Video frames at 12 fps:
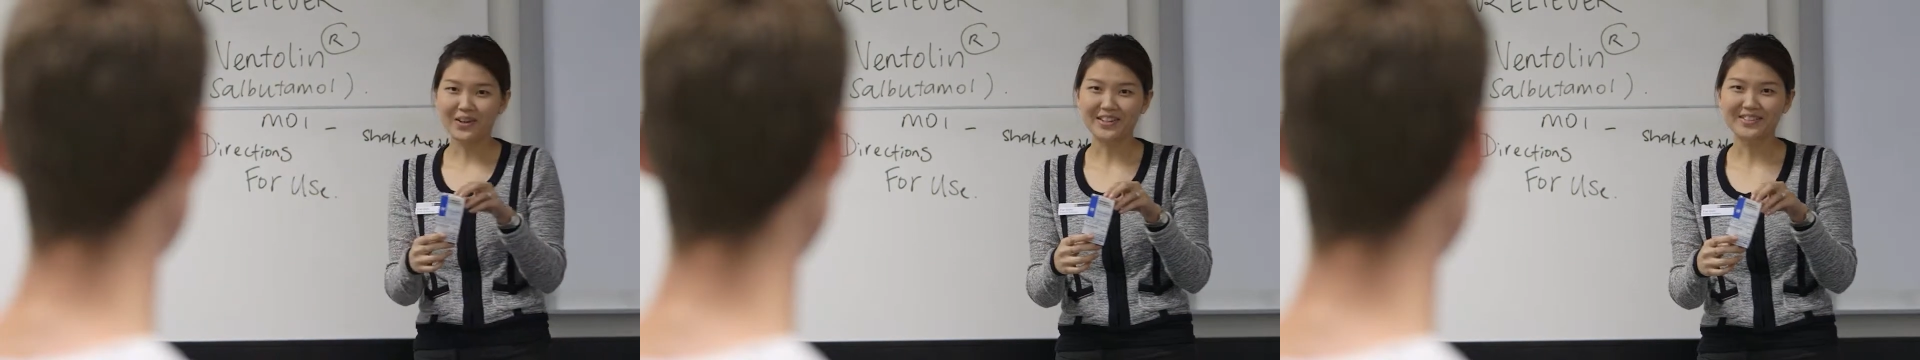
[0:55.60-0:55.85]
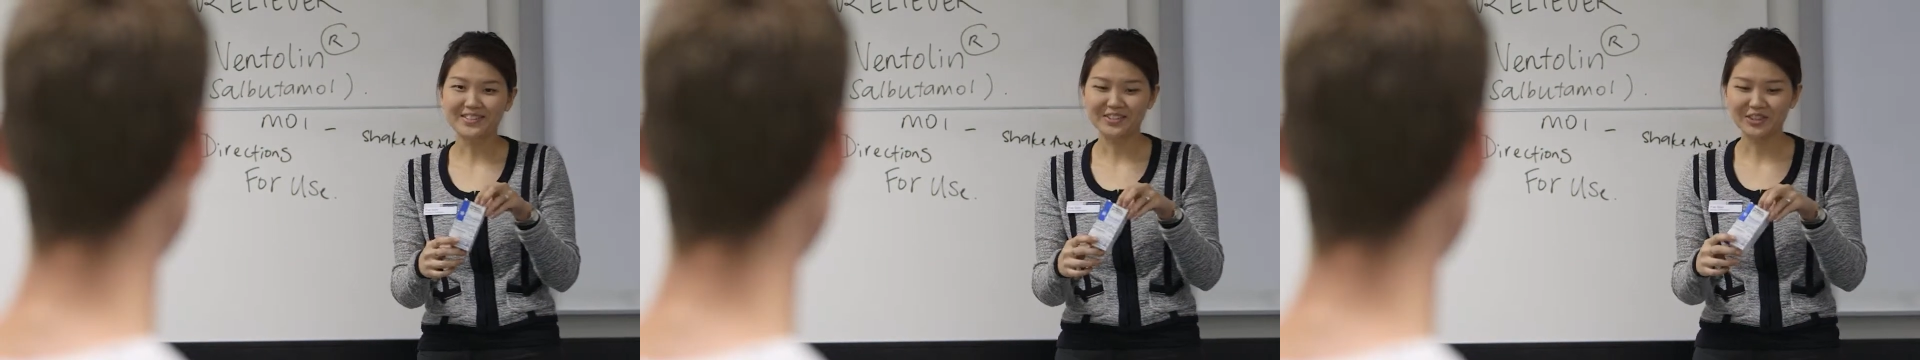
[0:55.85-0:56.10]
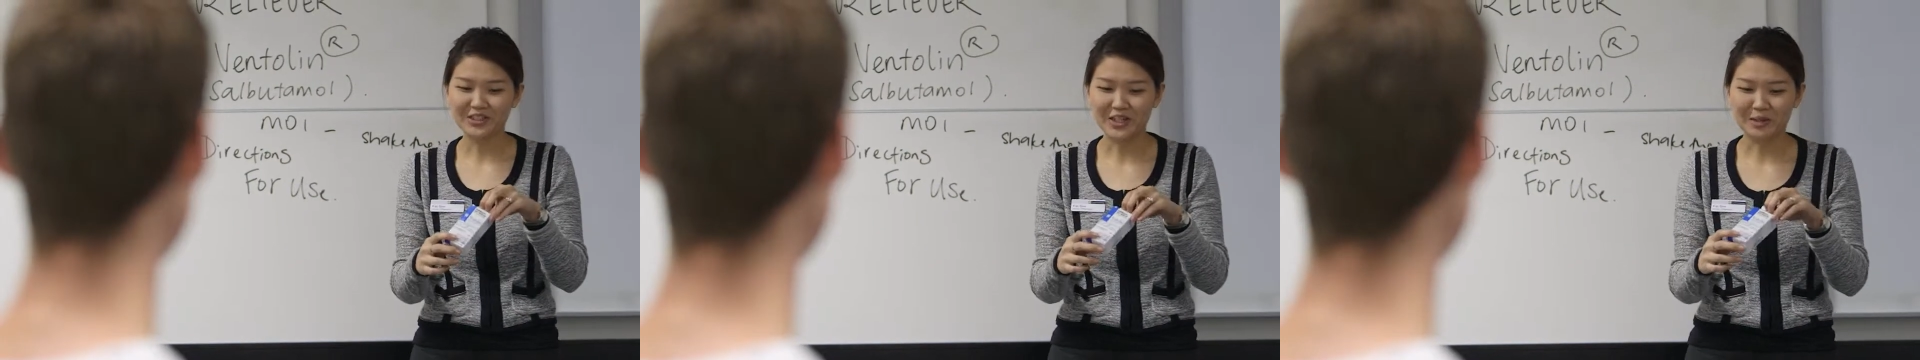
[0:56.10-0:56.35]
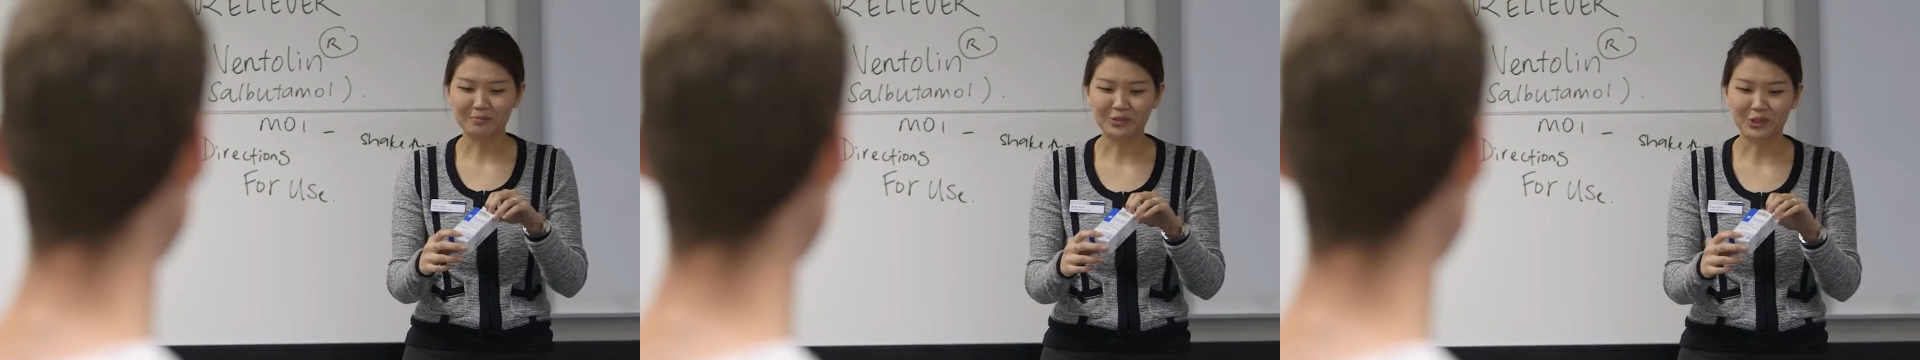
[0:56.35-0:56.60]
They obviously
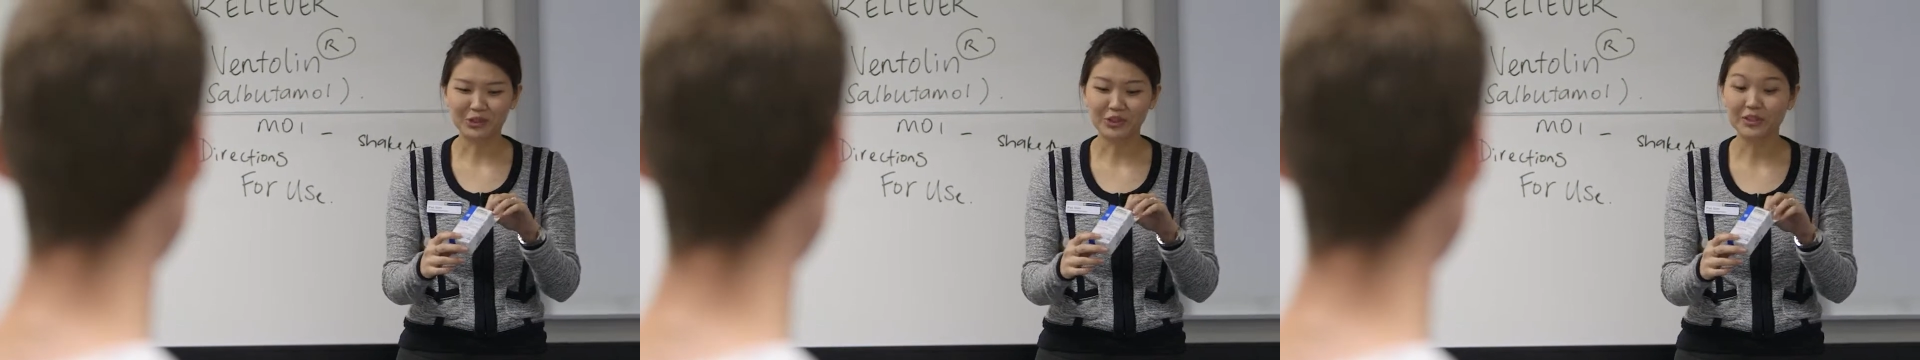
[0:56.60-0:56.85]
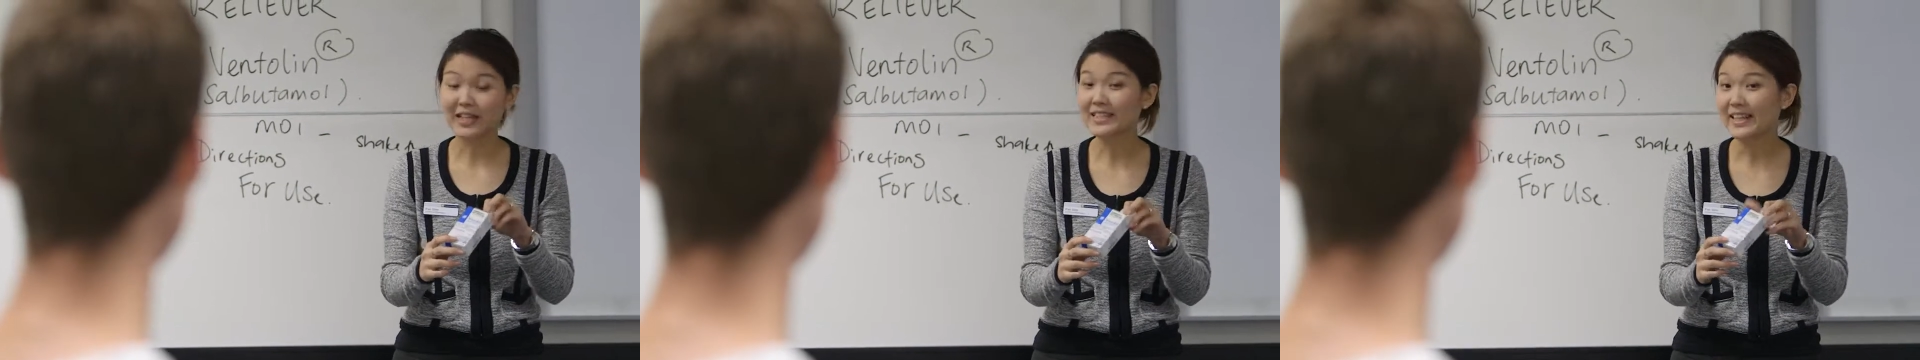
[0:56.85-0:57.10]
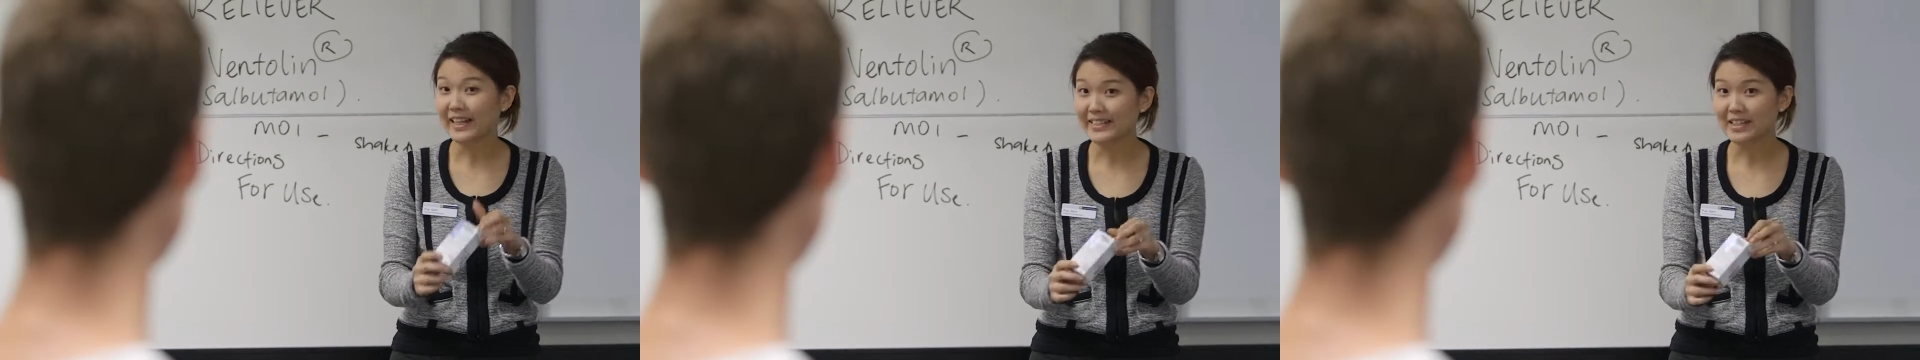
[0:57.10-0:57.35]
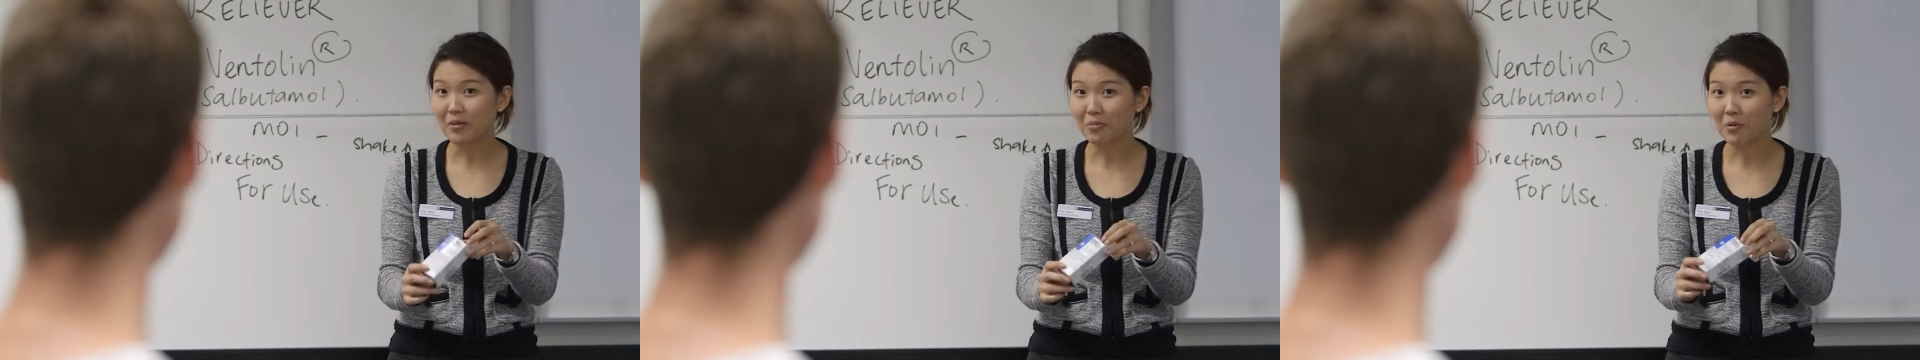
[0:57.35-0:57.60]
realise the importance of
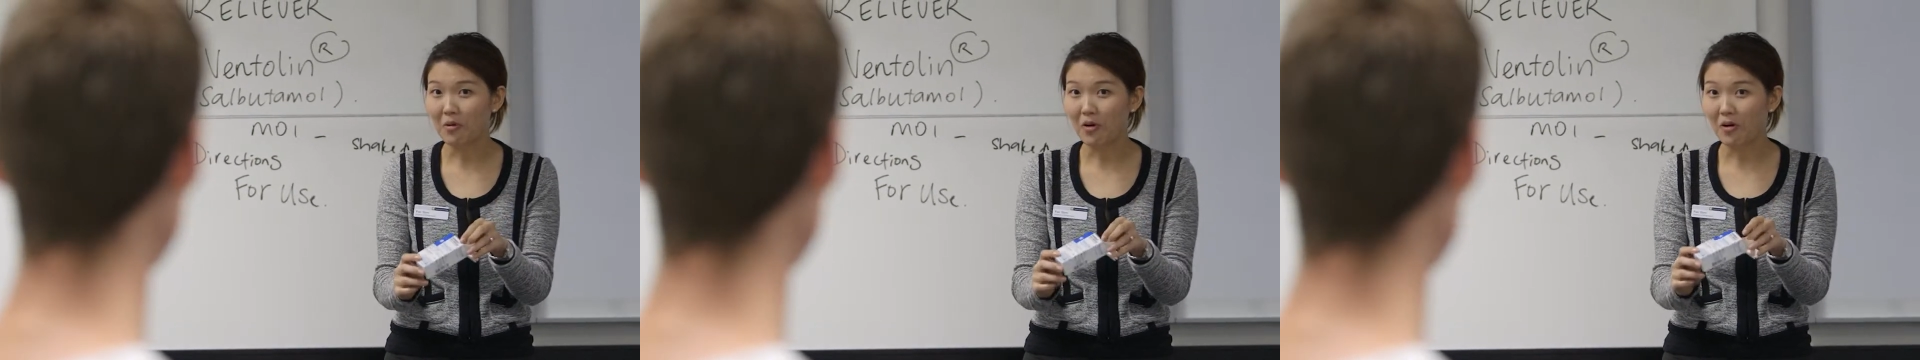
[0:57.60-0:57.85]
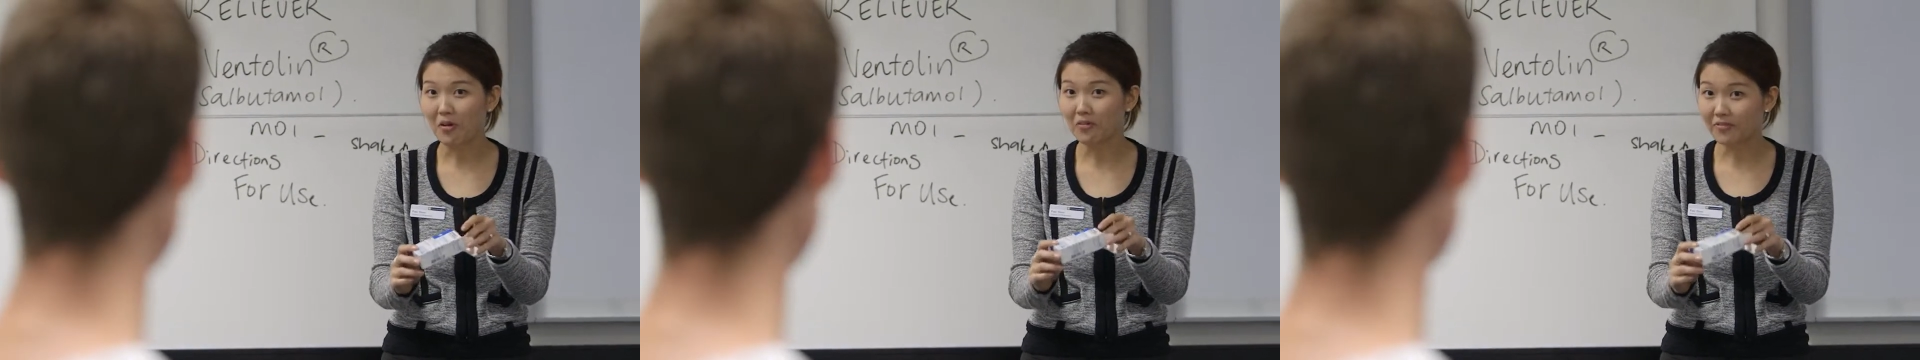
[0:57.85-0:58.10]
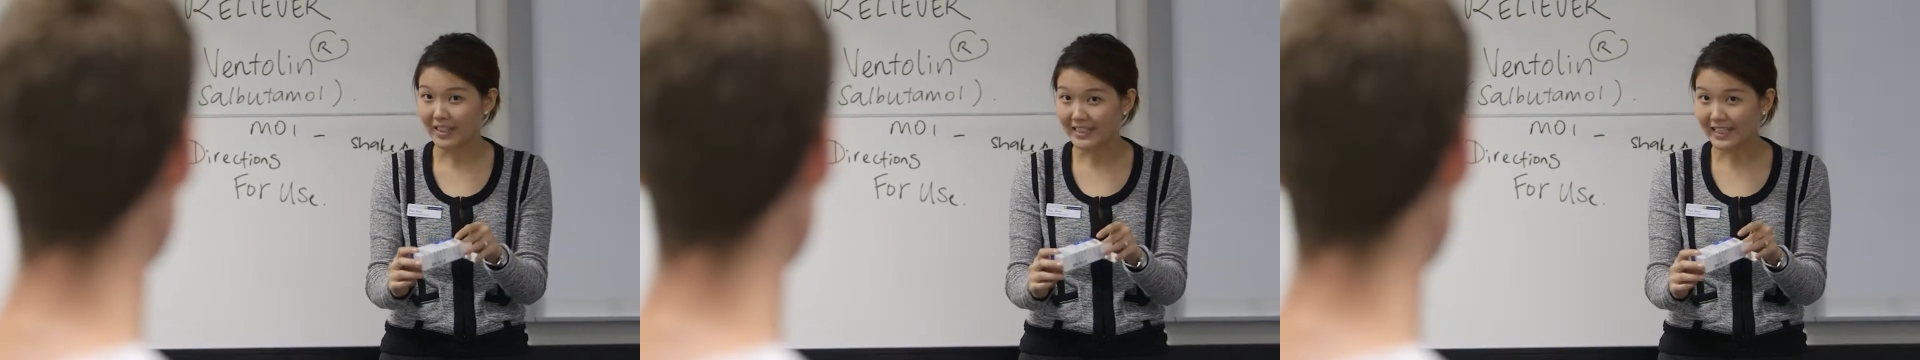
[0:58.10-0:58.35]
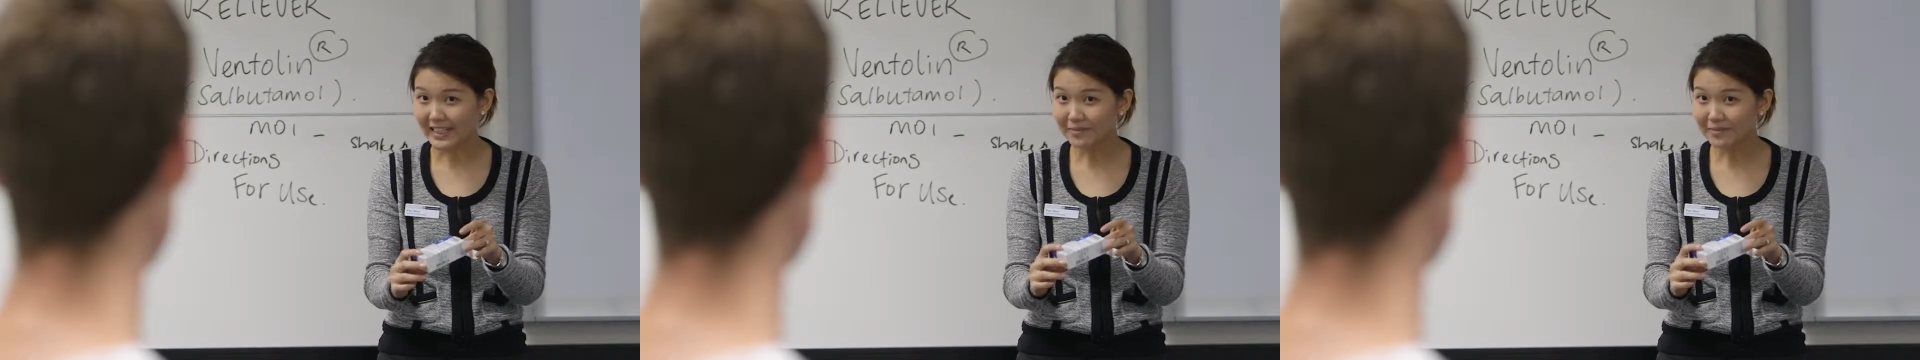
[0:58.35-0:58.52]
being available to students on a